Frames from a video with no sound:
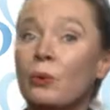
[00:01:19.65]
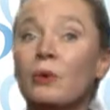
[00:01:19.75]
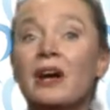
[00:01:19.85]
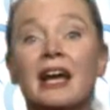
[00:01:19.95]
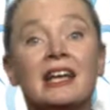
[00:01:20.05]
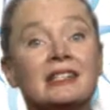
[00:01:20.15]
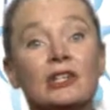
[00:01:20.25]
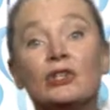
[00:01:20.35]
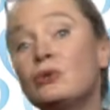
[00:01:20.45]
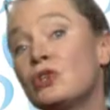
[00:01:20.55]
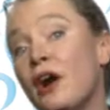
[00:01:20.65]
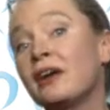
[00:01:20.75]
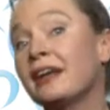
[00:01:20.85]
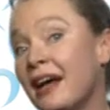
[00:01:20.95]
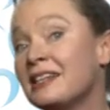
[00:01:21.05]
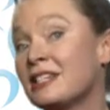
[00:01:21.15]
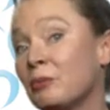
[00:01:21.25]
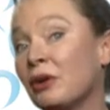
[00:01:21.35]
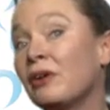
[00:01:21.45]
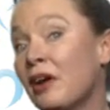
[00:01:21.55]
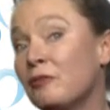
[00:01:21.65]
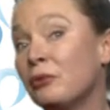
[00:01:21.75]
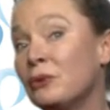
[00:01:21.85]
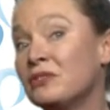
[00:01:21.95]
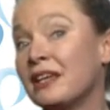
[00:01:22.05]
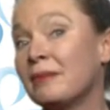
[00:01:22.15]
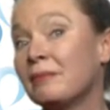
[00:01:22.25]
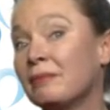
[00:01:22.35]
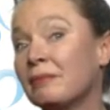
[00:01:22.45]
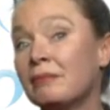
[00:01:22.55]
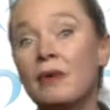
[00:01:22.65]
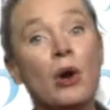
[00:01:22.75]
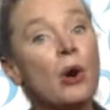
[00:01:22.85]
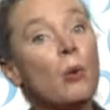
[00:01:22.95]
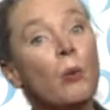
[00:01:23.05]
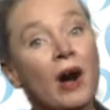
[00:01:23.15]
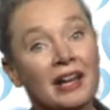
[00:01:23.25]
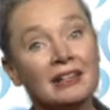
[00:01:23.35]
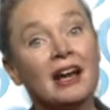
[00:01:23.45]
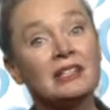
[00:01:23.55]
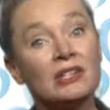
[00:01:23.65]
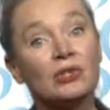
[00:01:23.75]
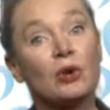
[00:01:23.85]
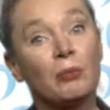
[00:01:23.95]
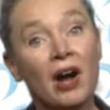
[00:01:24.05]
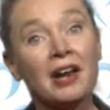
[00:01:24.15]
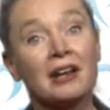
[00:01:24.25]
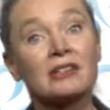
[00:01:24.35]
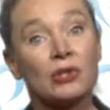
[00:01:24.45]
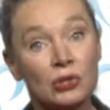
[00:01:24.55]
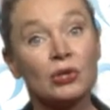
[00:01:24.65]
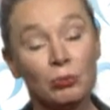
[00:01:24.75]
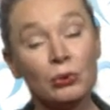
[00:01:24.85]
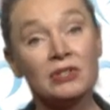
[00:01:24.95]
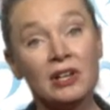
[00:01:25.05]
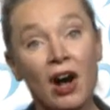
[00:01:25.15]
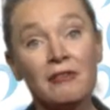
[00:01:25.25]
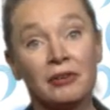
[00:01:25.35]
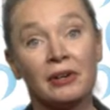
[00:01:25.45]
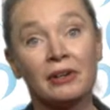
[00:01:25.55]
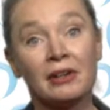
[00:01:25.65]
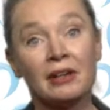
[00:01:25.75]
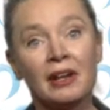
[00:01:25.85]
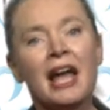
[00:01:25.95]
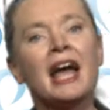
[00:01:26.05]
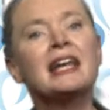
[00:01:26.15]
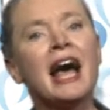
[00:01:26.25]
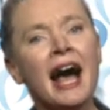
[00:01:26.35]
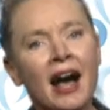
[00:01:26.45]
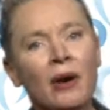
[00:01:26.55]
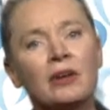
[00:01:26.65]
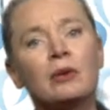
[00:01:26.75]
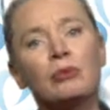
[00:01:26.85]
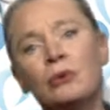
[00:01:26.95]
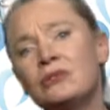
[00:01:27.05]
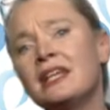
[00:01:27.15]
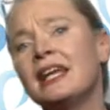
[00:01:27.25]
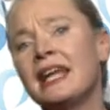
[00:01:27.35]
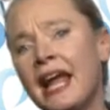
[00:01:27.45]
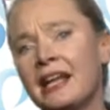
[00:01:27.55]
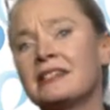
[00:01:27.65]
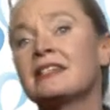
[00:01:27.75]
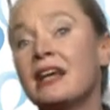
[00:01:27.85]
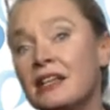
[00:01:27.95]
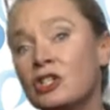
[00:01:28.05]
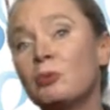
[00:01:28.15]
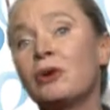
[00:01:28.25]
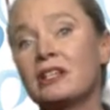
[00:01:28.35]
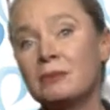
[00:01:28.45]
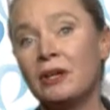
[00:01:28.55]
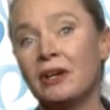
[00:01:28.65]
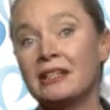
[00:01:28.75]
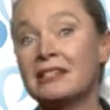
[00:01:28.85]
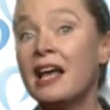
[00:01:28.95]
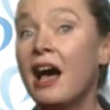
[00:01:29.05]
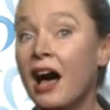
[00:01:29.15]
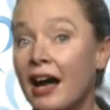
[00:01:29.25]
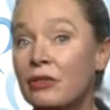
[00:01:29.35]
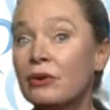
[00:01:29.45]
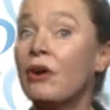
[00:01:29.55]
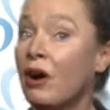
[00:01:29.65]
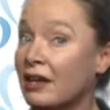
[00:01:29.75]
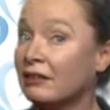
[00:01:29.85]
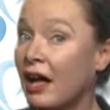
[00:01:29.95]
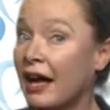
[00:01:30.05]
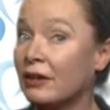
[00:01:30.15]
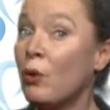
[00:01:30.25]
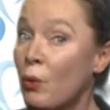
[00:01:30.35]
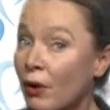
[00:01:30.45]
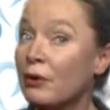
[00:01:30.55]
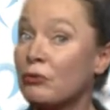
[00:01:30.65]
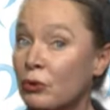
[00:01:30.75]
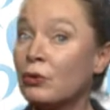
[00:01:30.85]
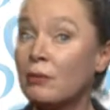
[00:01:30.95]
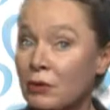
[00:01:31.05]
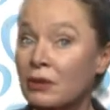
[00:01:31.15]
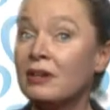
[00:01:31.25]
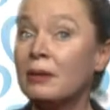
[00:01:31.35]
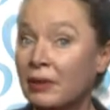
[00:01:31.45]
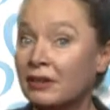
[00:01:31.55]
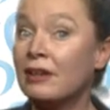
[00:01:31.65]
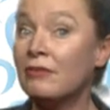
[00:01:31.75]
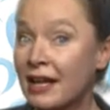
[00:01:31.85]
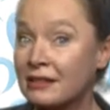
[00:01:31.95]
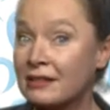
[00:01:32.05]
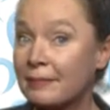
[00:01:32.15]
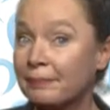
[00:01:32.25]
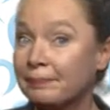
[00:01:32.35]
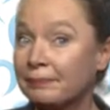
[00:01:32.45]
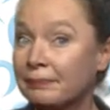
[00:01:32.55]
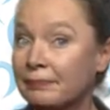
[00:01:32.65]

Who is the new target customer of Proozy? What additional products should Proozy offer? And how can Proozy enhance customer experience, either online or through community building events?